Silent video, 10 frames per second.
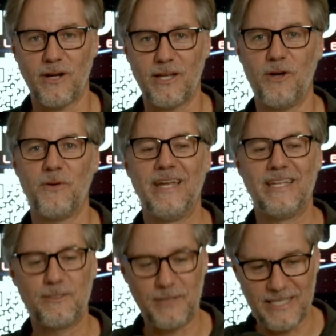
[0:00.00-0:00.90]
code
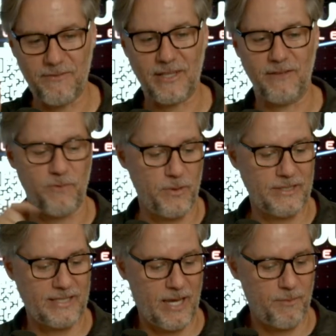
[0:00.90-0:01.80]
specifically for
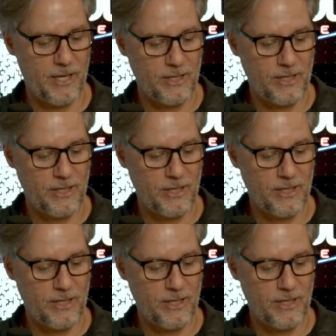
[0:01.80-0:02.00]
this game.